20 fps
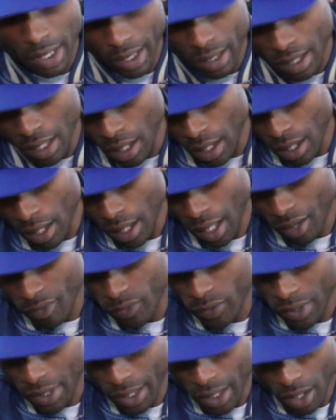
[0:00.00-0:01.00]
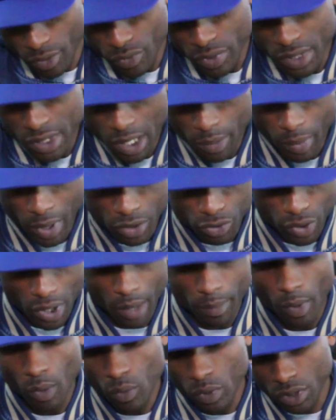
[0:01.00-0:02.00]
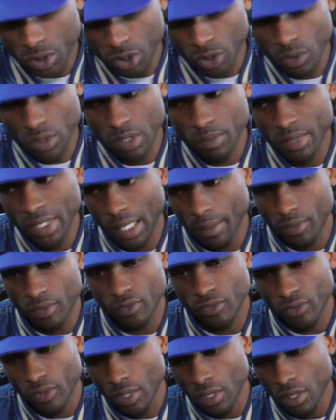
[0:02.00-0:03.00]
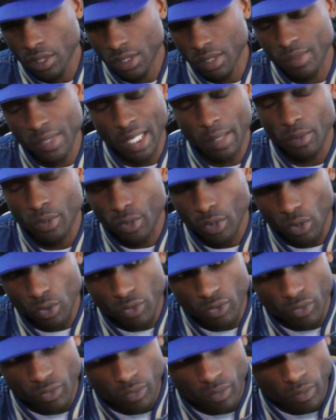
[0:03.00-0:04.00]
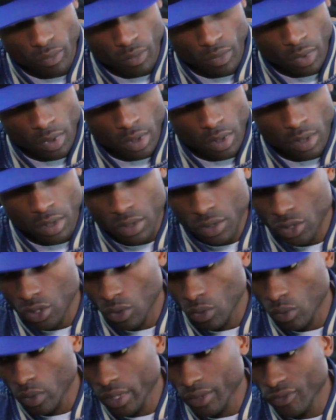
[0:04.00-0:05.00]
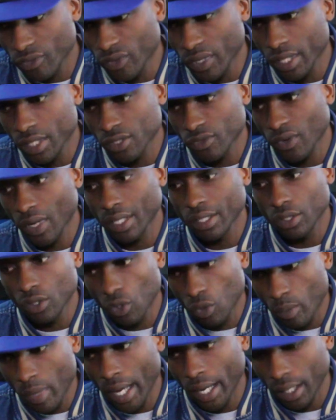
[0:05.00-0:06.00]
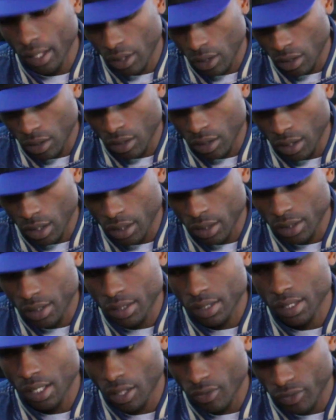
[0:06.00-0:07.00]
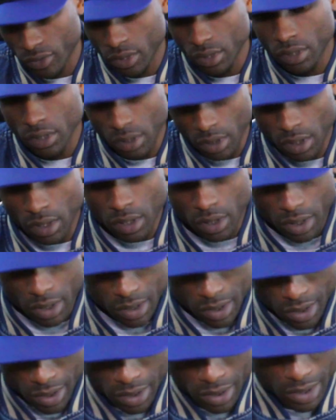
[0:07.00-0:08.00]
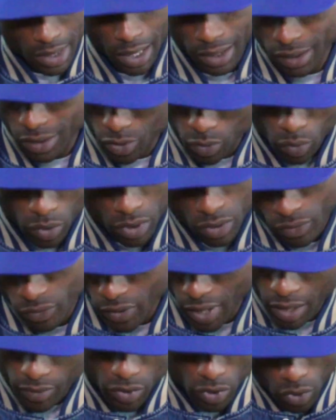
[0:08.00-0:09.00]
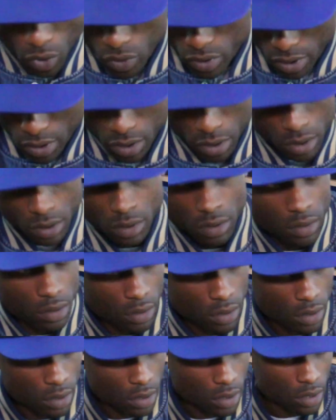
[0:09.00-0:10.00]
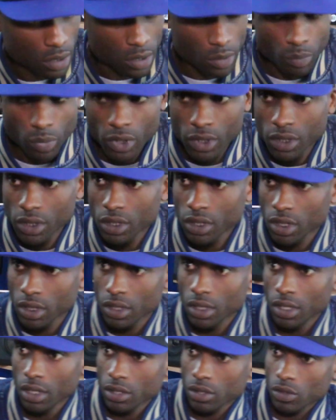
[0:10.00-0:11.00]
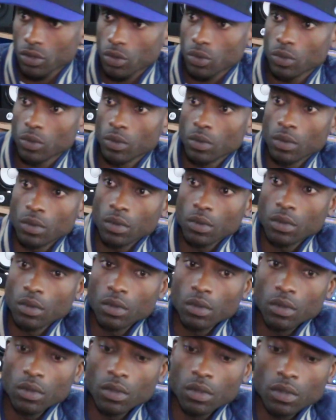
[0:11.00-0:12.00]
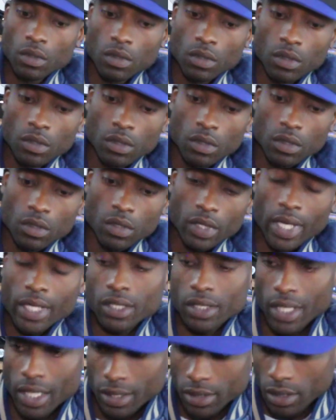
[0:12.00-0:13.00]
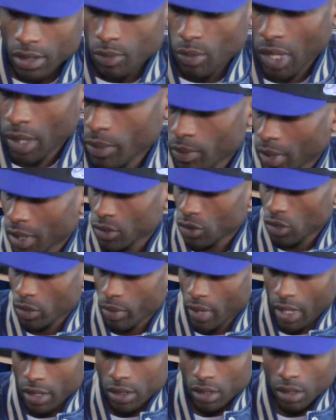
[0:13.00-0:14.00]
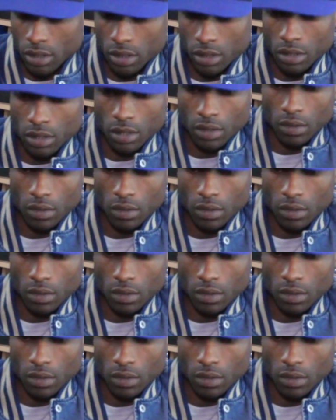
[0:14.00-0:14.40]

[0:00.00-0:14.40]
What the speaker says: Like I feel like every tape I drop, I want to show some type of growth. Okay. So when fans finally go back and discover there's not just one or five songs, it's a bunch of shit to listen to. That's just my thought process.